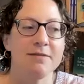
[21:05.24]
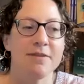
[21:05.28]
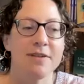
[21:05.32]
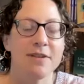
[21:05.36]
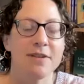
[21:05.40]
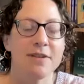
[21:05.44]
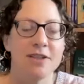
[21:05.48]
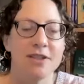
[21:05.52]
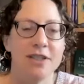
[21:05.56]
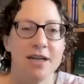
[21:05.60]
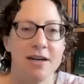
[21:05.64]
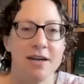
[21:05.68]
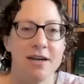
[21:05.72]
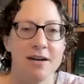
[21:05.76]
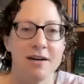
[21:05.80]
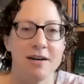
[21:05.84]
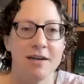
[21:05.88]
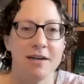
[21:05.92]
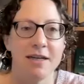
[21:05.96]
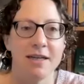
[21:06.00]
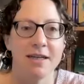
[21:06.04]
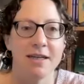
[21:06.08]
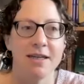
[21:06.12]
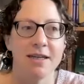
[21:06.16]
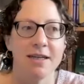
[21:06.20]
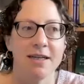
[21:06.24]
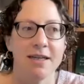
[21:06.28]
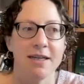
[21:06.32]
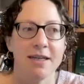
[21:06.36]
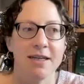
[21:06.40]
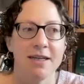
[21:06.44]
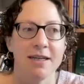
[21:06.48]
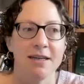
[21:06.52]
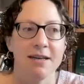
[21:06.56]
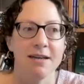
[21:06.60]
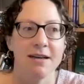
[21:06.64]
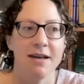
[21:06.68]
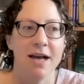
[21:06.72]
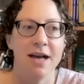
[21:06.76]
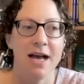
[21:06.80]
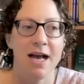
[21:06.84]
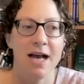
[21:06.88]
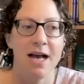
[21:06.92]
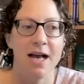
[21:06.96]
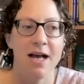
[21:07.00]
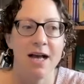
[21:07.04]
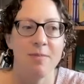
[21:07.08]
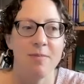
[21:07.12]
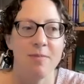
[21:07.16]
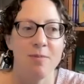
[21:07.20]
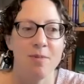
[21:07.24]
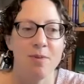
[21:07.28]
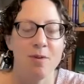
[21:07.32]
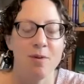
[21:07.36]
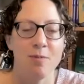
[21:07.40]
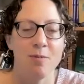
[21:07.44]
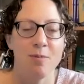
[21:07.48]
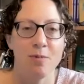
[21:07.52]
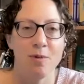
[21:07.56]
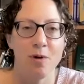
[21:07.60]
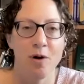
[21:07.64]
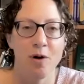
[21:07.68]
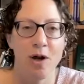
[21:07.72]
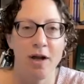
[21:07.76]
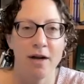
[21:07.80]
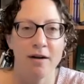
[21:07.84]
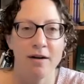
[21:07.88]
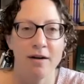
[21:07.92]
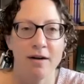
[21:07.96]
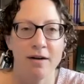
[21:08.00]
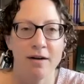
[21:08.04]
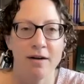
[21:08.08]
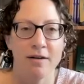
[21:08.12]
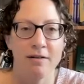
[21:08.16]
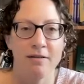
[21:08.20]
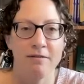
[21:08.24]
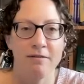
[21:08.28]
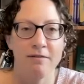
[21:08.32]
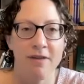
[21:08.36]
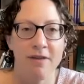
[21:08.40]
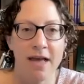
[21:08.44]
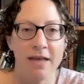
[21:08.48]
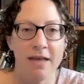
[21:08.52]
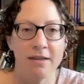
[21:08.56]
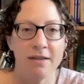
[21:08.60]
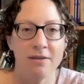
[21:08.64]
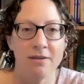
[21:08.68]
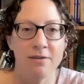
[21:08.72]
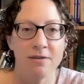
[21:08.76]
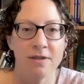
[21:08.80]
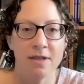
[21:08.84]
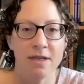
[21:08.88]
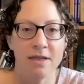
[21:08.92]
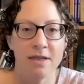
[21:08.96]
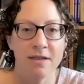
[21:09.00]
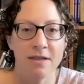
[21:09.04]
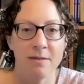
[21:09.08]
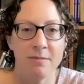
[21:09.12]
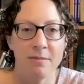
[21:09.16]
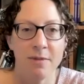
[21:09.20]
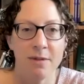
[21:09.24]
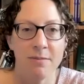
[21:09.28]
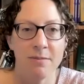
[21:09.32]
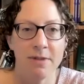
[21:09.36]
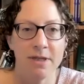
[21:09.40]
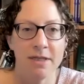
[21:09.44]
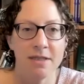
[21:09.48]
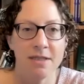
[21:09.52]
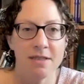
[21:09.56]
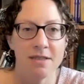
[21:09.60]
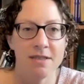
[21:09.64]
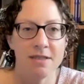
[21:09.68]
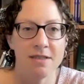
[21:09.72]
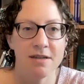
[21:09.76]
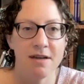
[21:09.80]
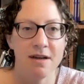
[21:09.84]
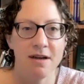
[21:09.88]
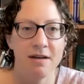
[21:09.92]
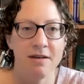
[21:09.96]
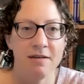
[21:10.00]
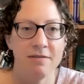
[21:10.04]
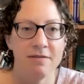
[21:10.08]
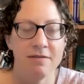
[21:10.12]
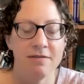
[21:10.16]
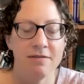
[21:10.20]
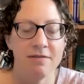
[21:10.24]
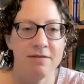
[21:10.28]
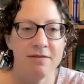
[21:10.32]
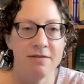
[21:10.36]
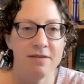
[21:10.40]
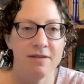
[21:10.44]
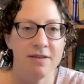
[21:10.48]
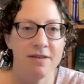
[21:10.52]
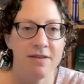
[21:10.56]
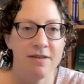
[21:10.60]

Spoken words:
for sharing the broader values and commitments of